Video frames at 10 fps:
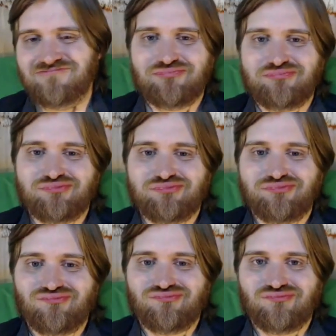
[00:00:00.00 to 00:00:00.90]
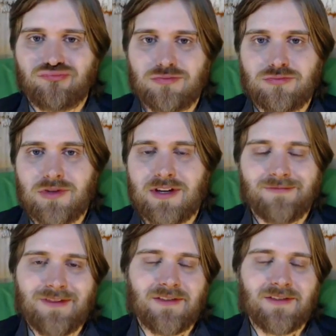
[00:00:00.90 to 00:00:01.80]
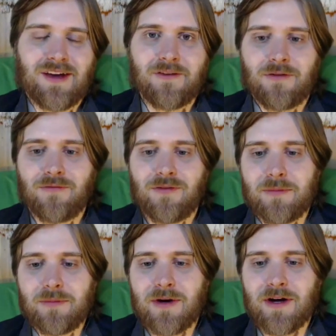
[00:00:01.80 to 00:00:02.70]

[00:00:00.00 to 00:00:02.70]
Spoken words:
That's kind of how I feel about it.